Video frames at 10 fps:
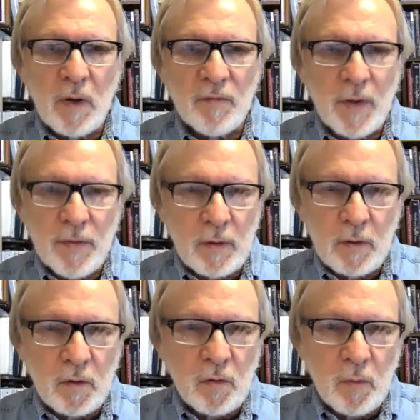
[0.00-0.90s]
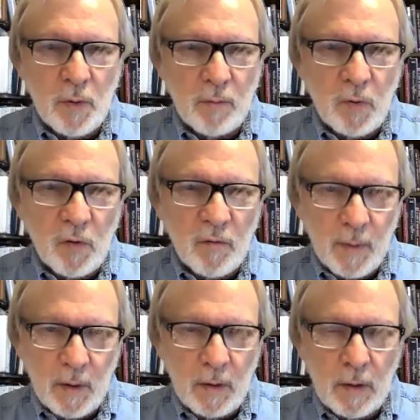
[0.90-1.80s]
have nothing to do with the
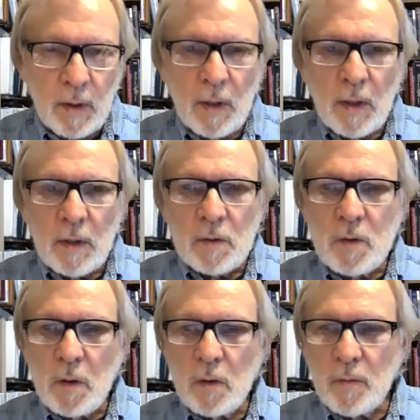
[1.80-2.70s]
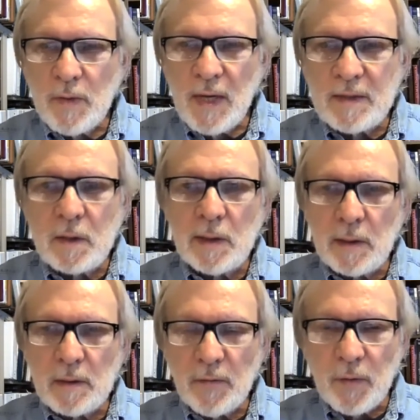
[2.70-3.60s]
movement. So that's a
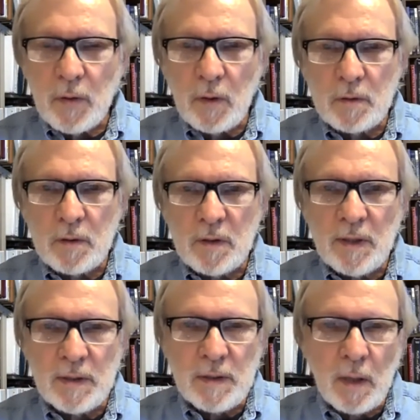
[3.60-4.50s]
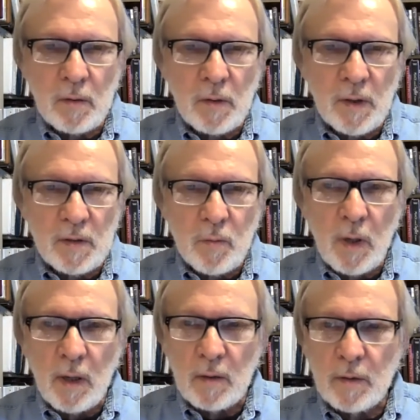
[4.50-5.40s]
little difficult to tease out as
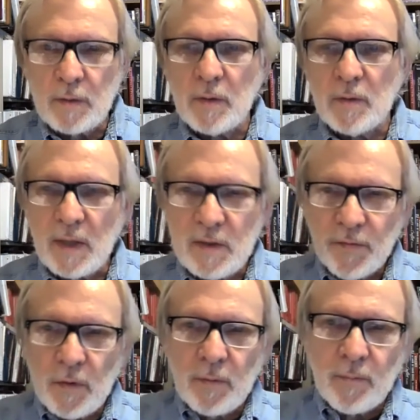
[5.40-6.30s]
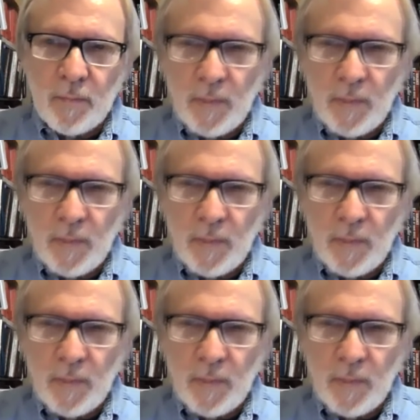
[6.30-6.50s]
well. It, that's for,